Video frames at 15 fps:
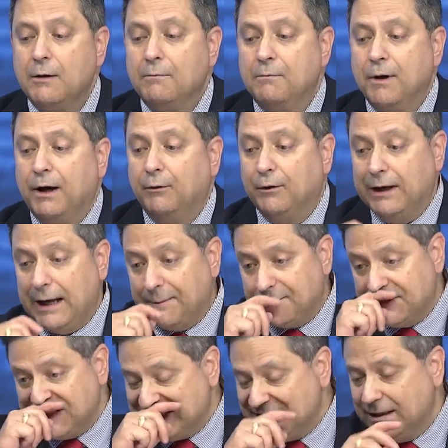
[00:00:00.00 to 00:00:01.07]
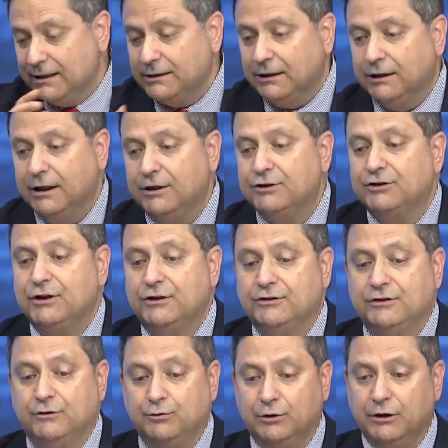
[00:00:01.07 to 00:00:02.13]
but what happens is the legislature
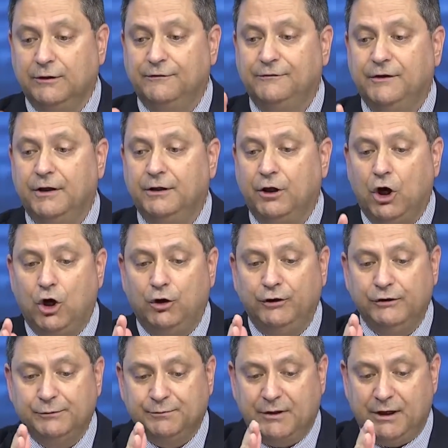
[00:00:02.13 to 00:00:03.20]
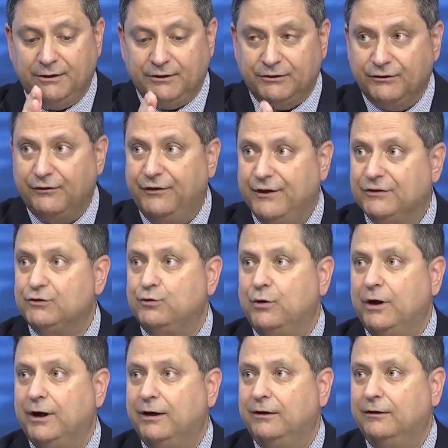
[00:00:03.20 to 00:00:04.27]
says we're going to fund all these projects this
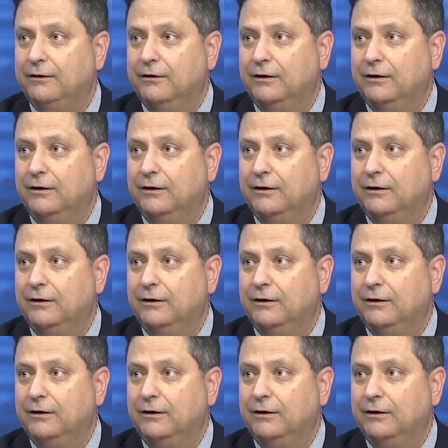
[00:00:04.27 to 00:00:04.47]
way,